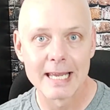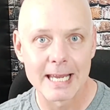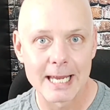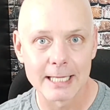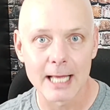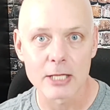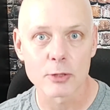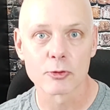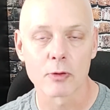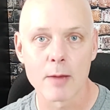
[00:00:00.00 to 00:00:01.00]
Hit that
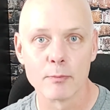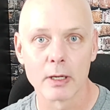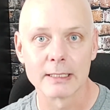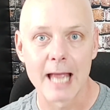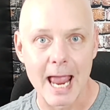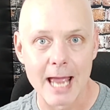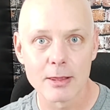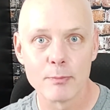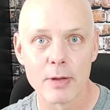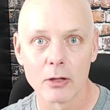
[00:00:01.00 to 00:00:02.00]
subscribe button and the
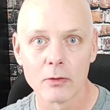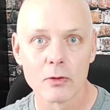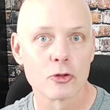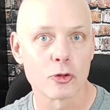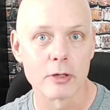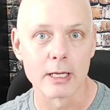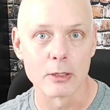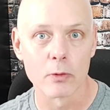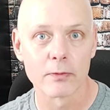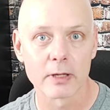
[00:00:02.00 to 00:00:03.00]
bell so you get
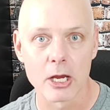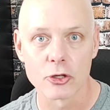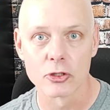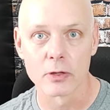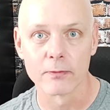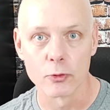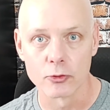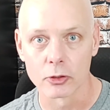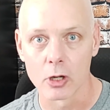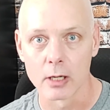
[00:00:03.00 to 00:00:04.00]
notifications of future
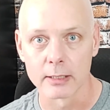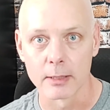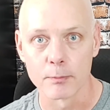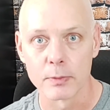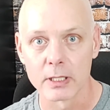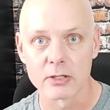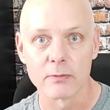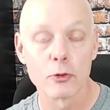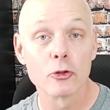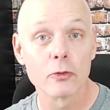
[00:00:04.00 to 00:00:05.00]
content, because in
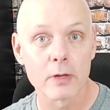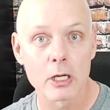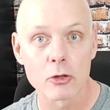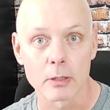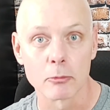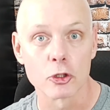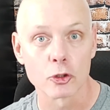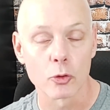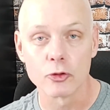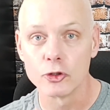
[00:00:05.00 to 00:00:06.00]
future videos, I'm going to show
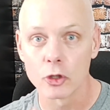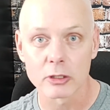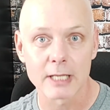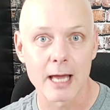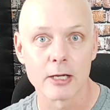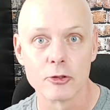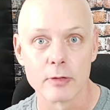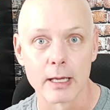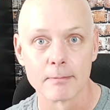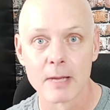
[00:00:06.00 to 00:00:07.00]
you just how to do
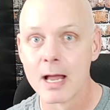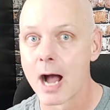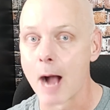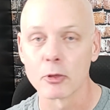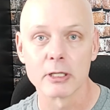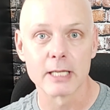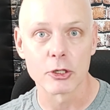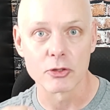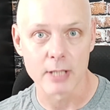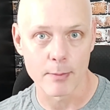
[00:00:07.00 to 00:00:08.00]
that. I'm going to take you
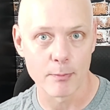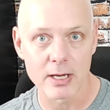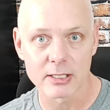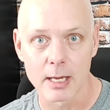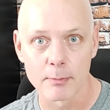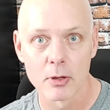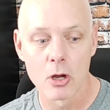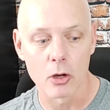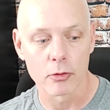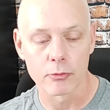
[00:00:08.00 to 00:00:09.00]
step by step
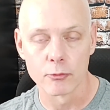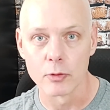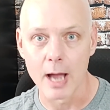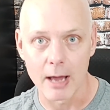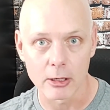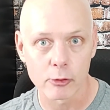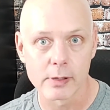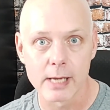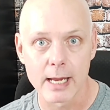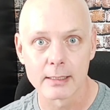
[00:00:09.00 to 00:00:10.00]
through how to
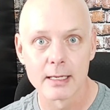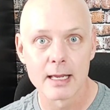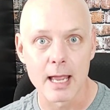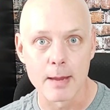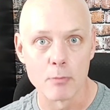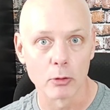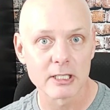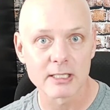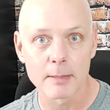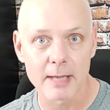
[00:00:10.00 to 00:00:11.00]
create a
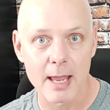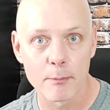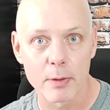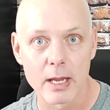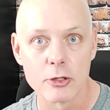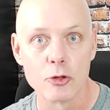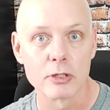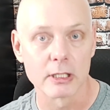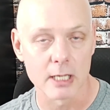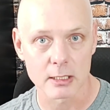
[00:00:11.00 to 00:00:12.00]
multi-step campaign using
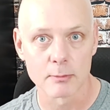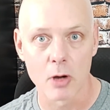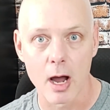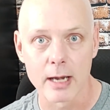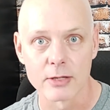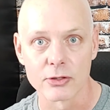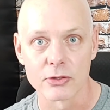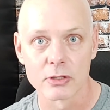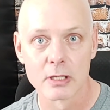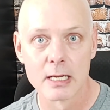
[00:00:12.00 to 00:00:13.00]
custom
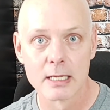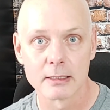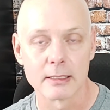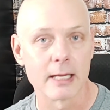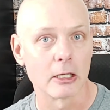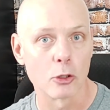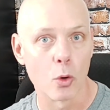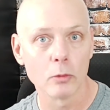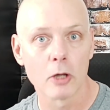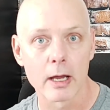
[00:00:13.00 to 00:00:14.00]
audiences to take a
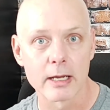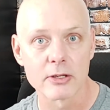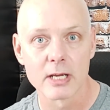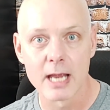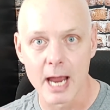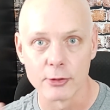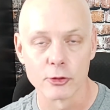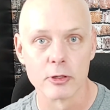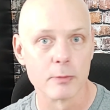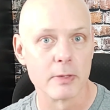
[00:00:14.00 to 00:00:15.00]
cold audience and
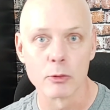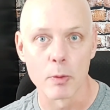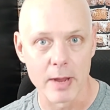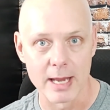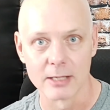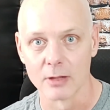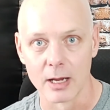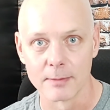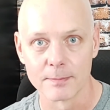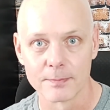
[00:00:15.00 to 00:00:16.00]
turn them into a paying client.